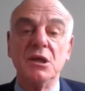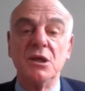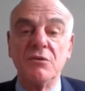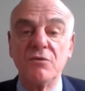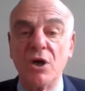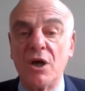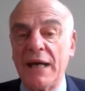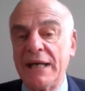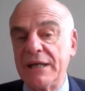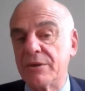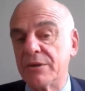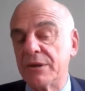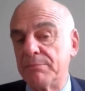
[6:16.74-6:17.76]
have got
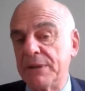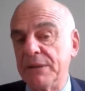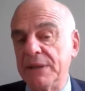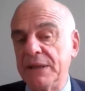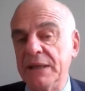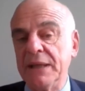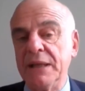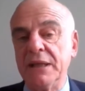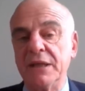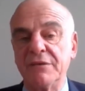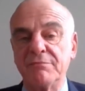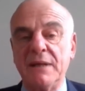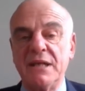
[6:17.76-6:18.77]
adequate PPE,
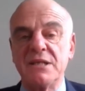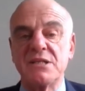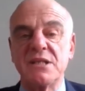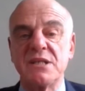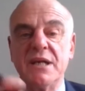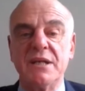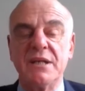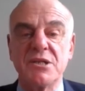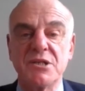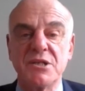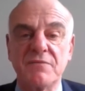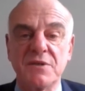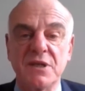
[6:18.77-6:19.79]
have managed to get their
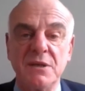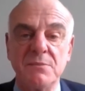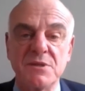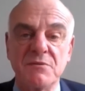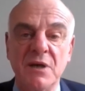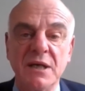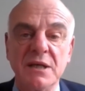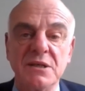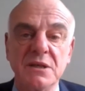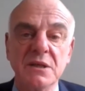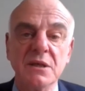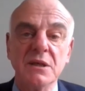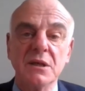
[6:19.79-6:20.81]
shift times right,
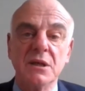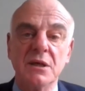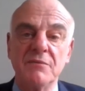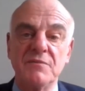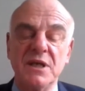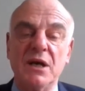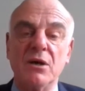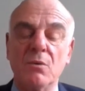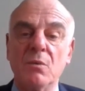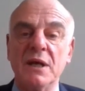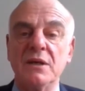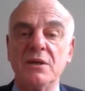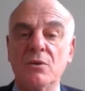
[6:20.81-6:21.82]
have dealt
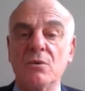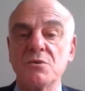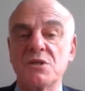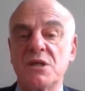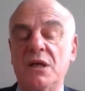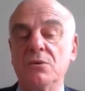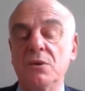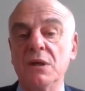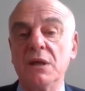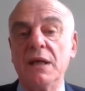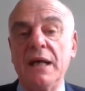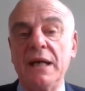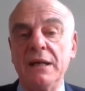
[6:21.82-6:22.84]
with also
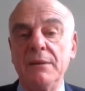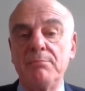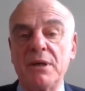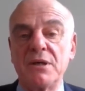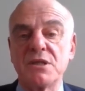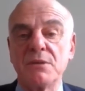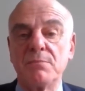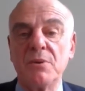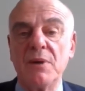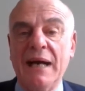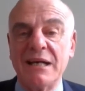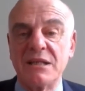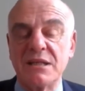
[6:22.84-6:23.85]
any possible
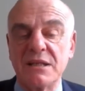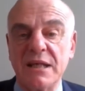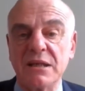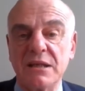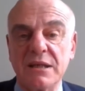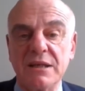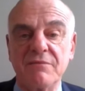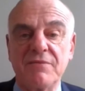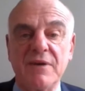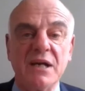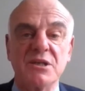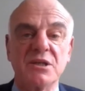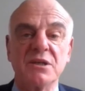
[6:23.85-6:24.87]
accidental
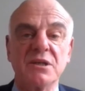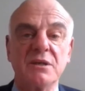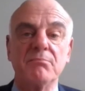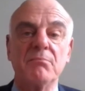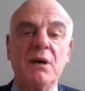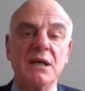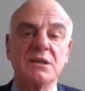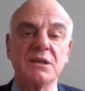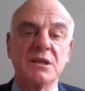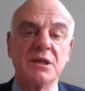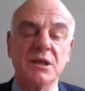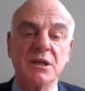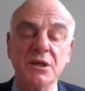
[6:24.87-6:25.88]
infection that might
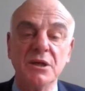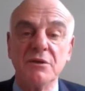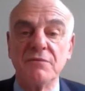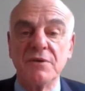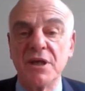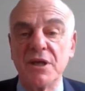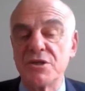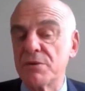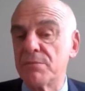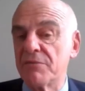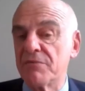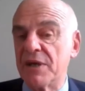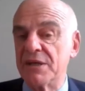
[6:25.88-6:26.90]
occur for those who
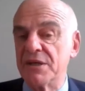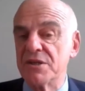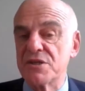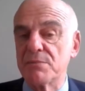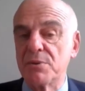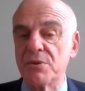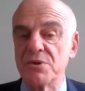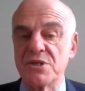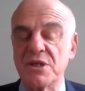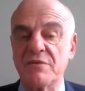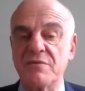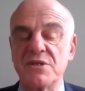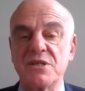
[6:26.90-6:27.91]
are providing support
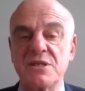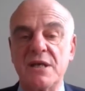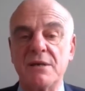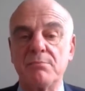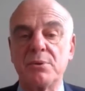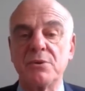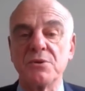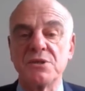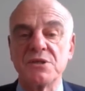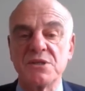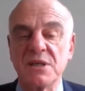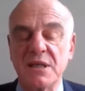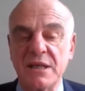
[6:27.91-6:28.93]
services like
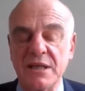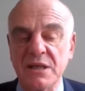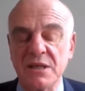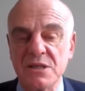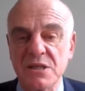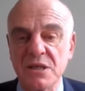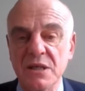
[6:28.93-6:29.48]
porters and cleaners,